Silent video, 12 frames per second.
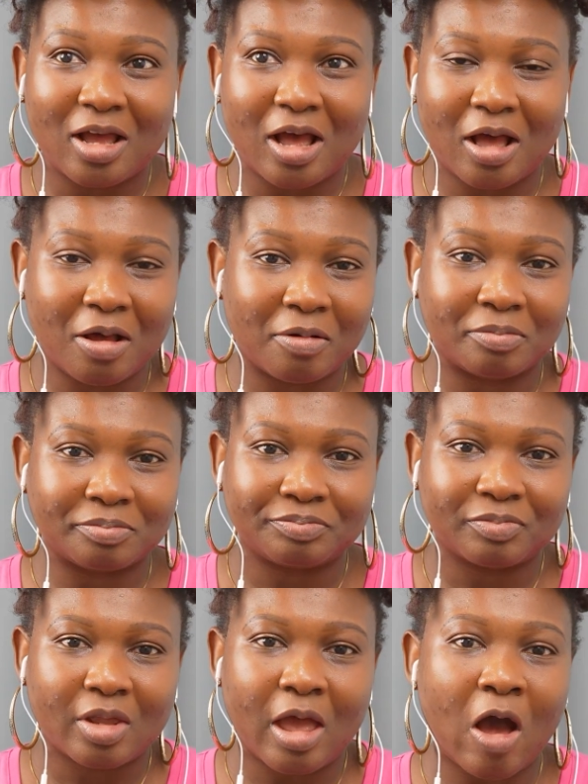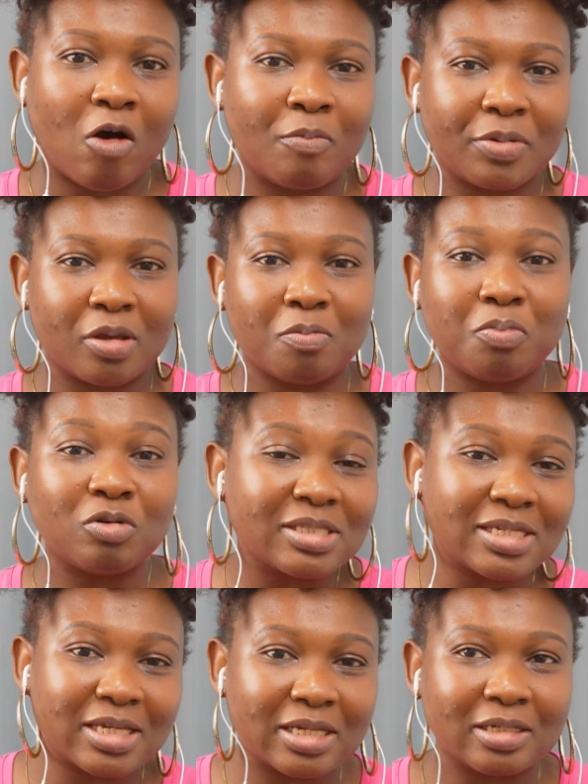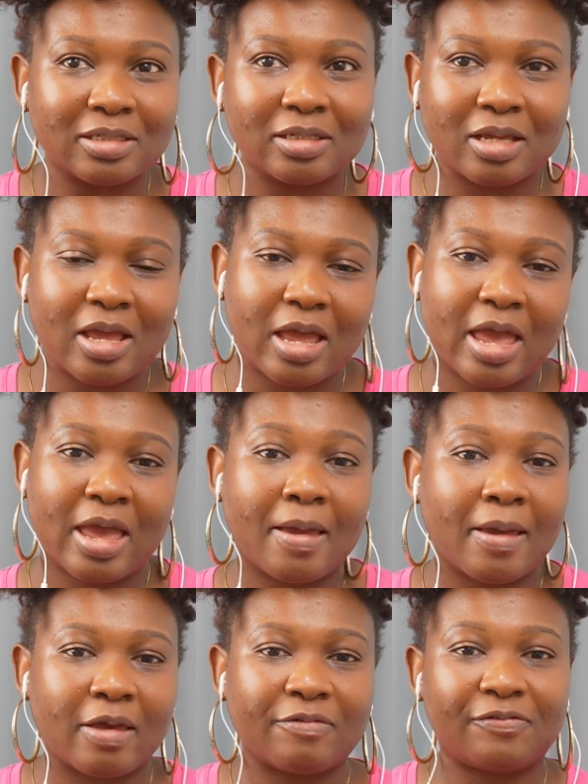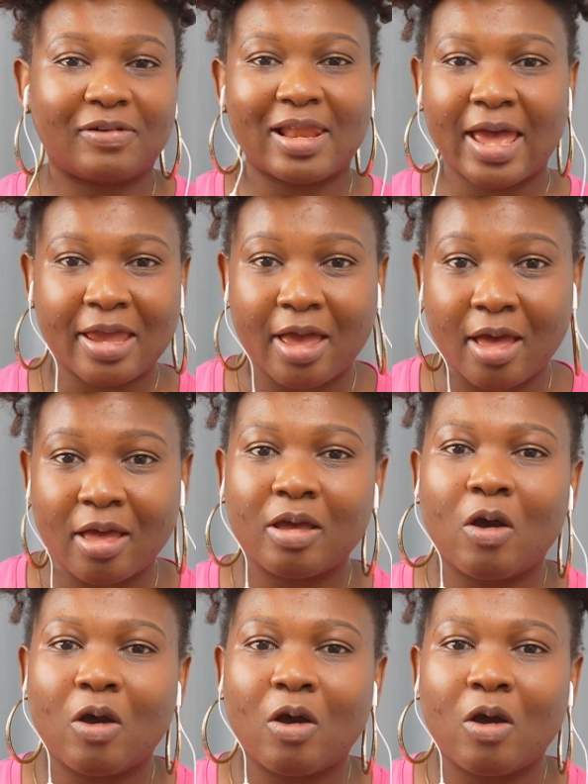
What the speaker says: Um, I'll be putting her flyer